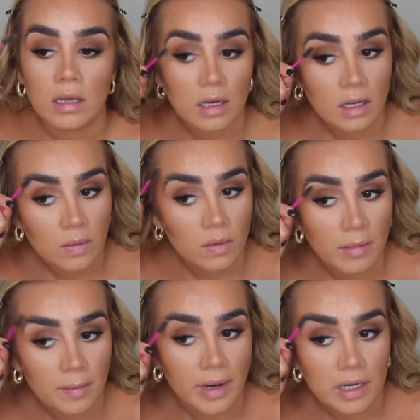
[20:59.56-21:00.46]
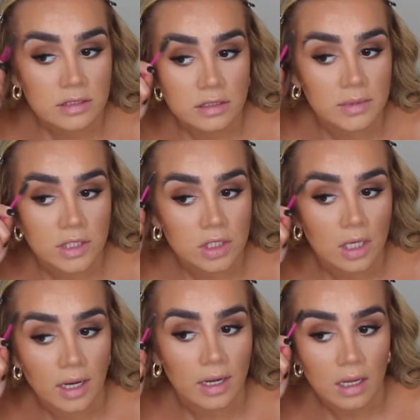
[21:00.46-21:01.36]
And I don't want my brows to be
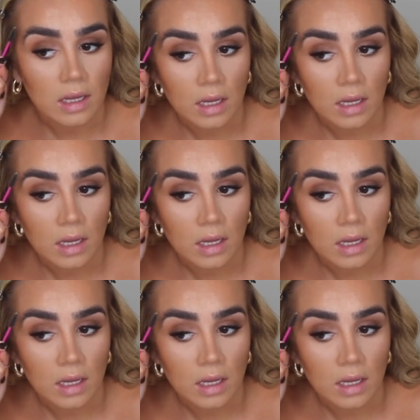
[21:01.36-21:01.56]
shiny.